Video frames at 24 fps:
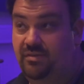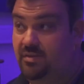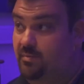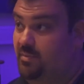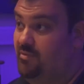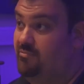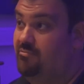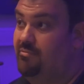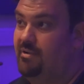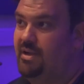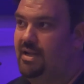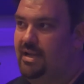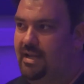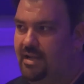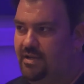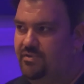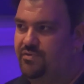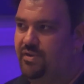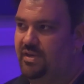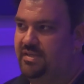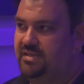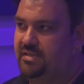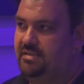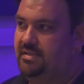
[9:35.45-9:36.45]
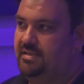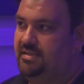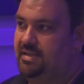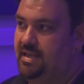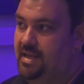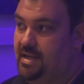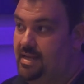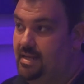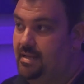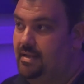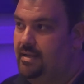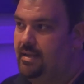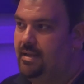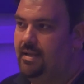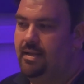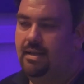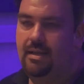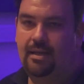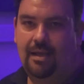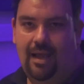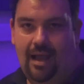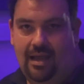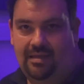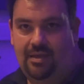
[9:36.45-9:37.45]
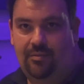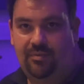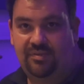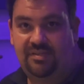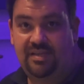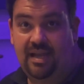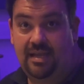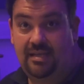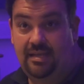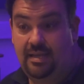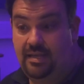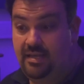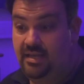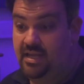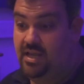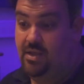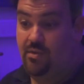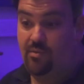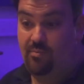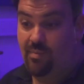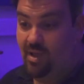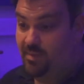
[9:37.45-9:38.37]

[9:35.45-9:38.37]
So it'd be really interesting to see how that would take EQ.